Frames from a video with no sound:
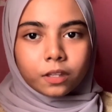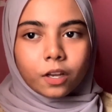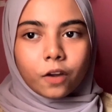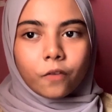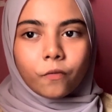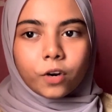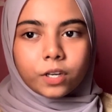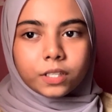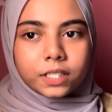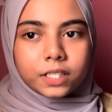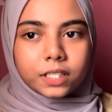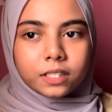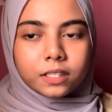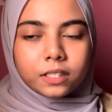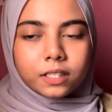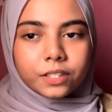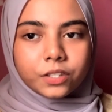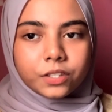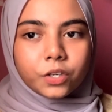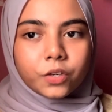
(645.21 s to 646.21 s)
for this
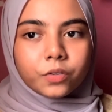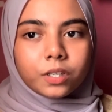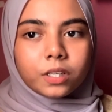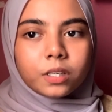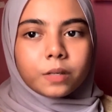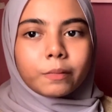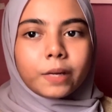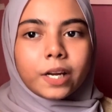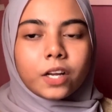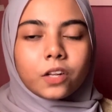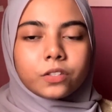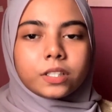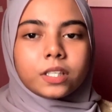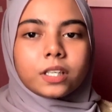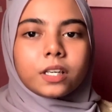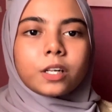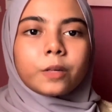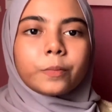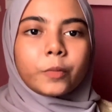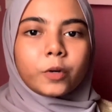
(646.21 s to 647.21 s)
natural
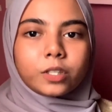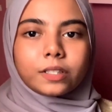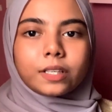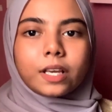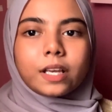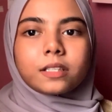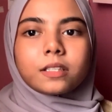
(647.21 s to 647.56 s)
biological process.